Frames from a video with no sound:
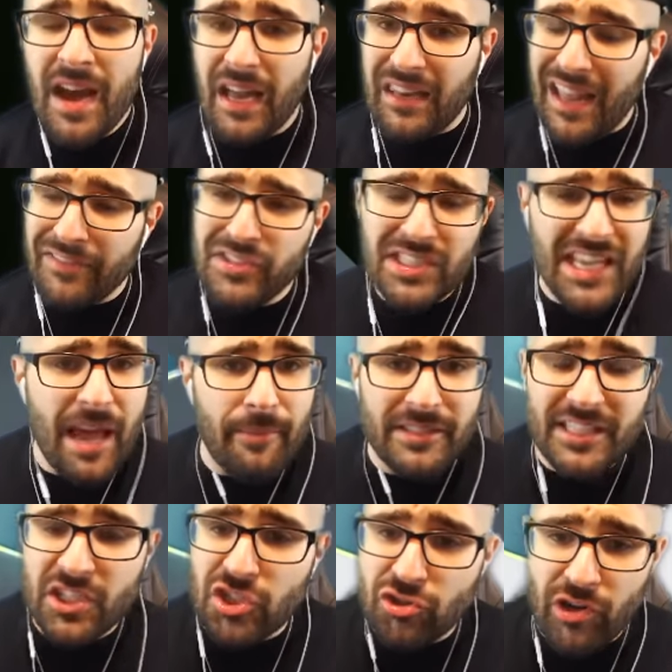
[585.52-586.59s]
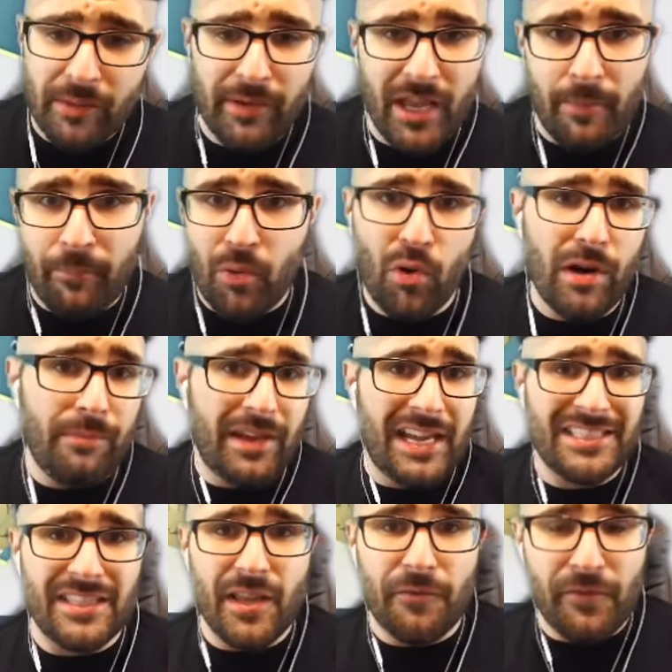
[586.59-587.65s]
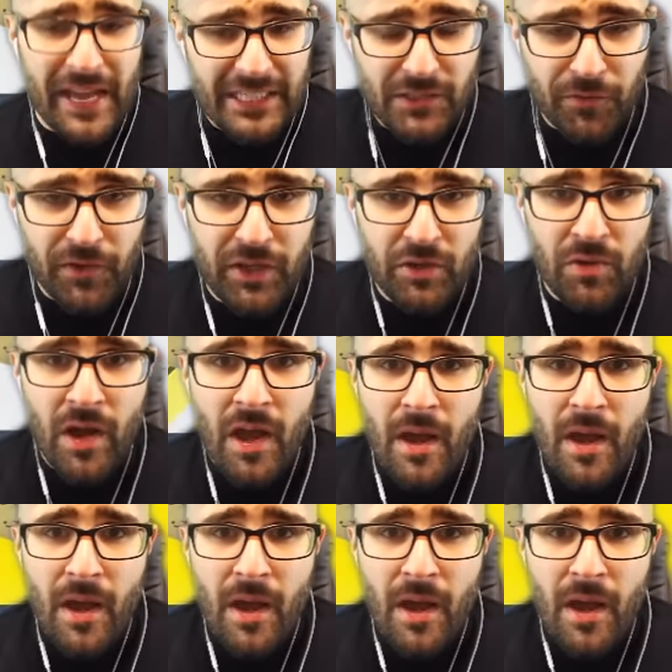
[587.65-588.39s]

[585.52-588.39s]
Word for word: A left C M is extremely important because he defends for you,